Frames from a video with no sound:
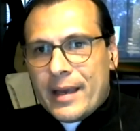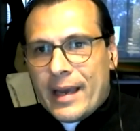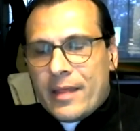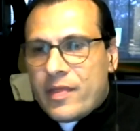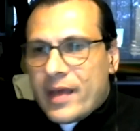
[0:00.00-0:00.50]

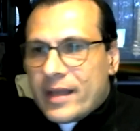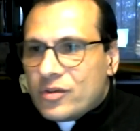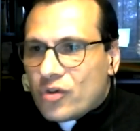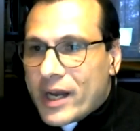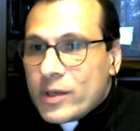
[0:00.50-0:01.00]
and then
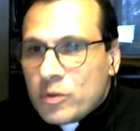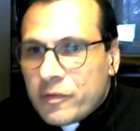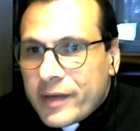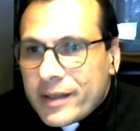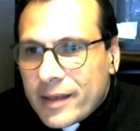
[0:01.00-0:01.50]
try to
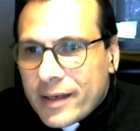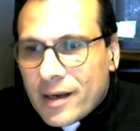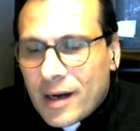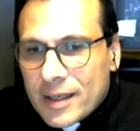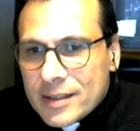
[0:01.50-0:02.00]
fit in
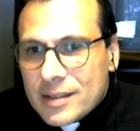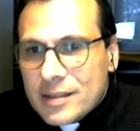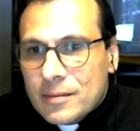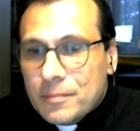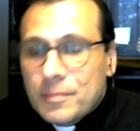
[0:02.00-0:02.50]

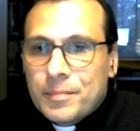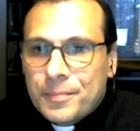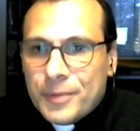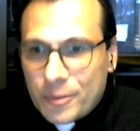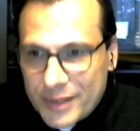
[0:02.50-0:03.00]
God's
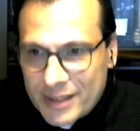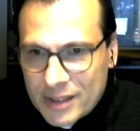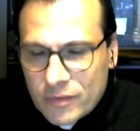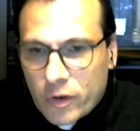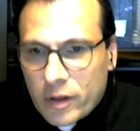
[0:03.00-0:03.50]

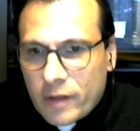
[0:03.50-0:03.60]
purposes for the